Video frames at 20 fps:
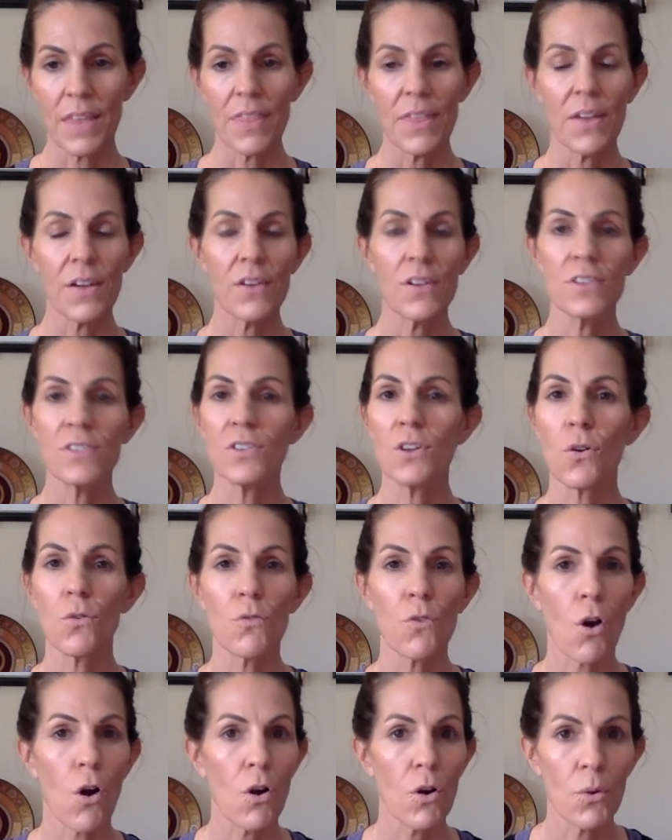There is no
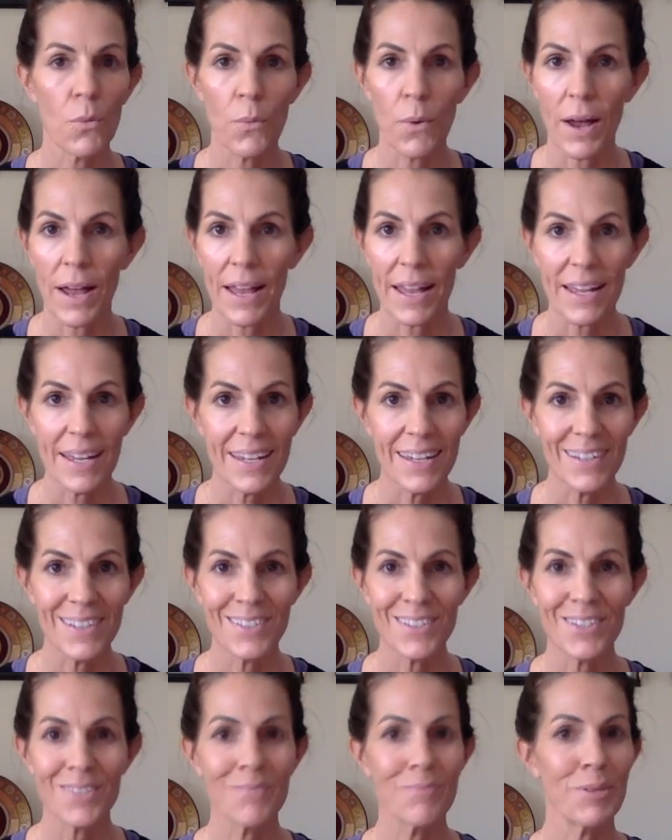wrong way
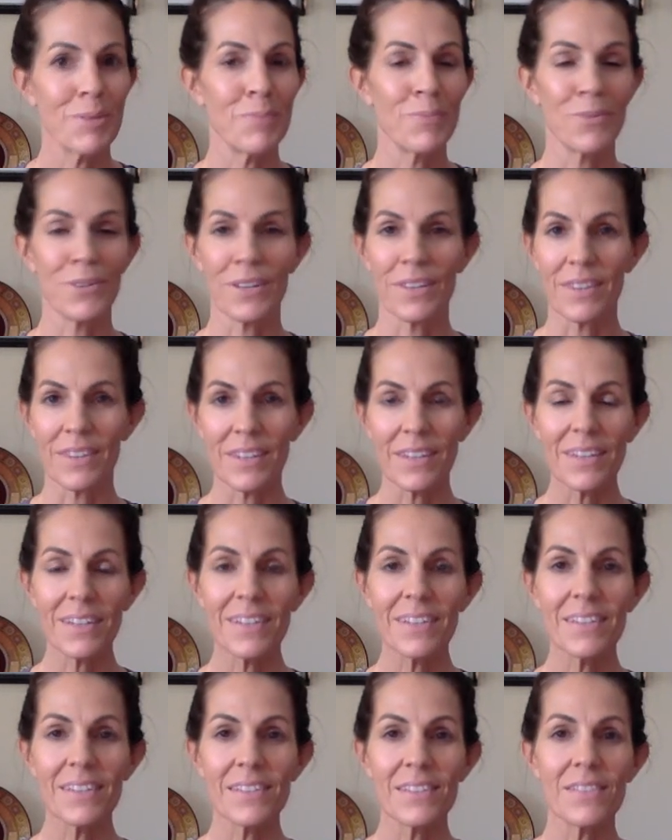to be breathing.
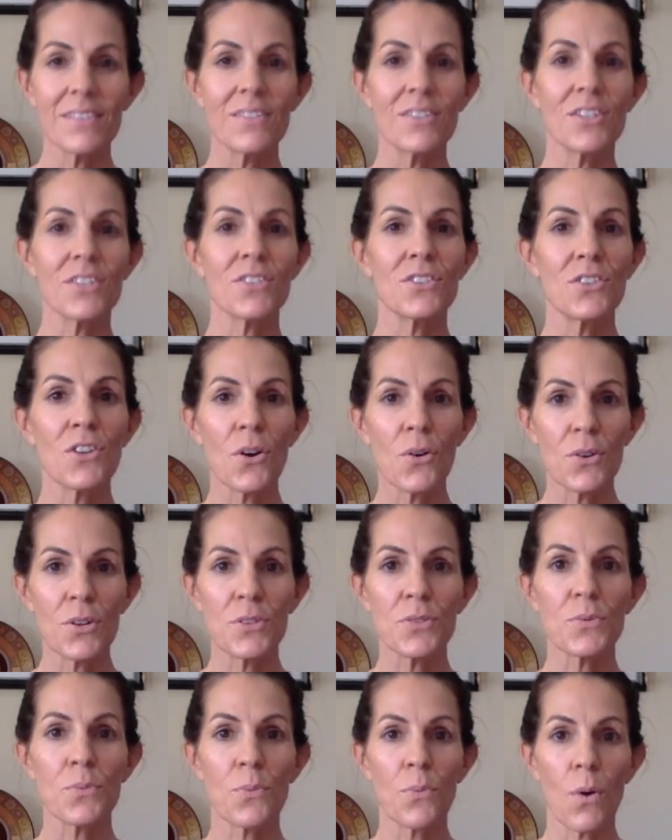Just
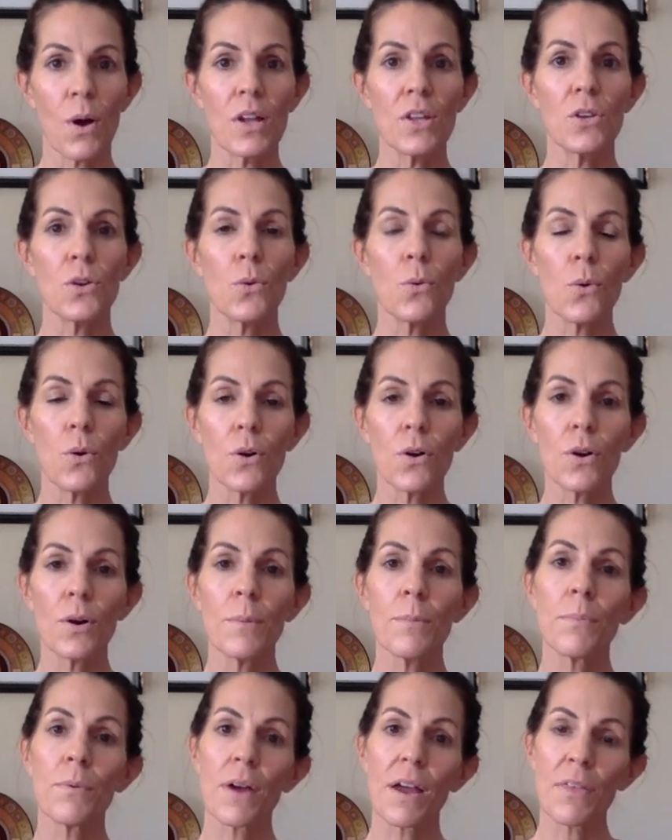notice what your
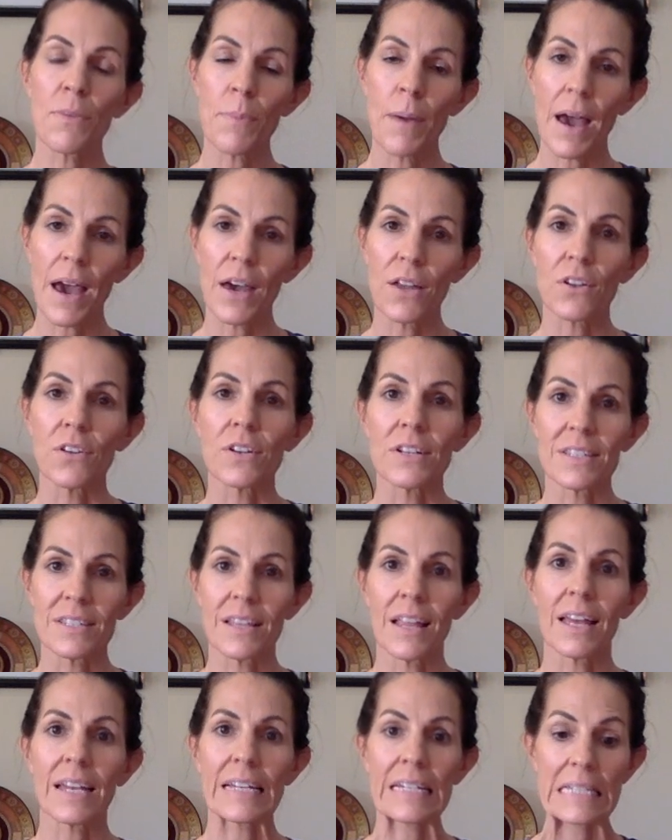breath pattern is
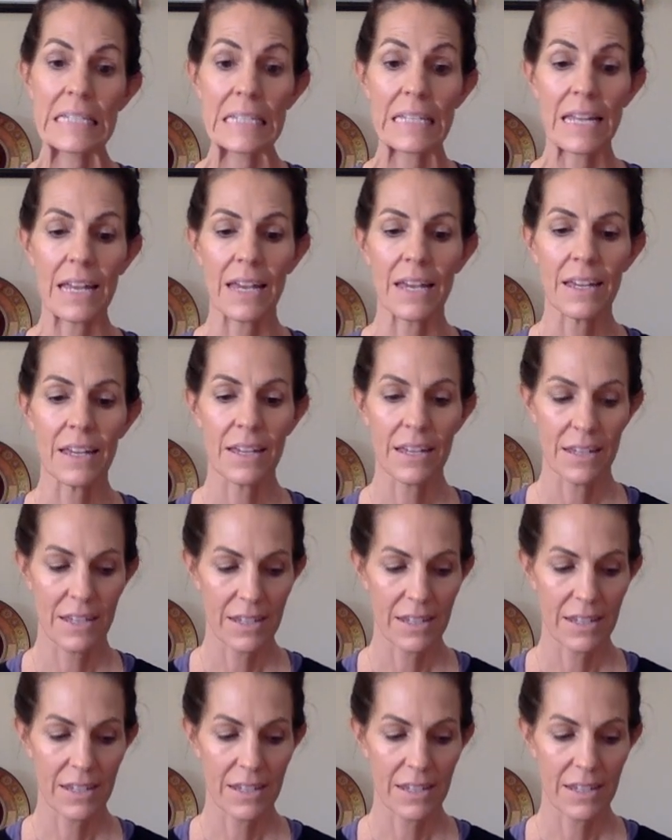like today.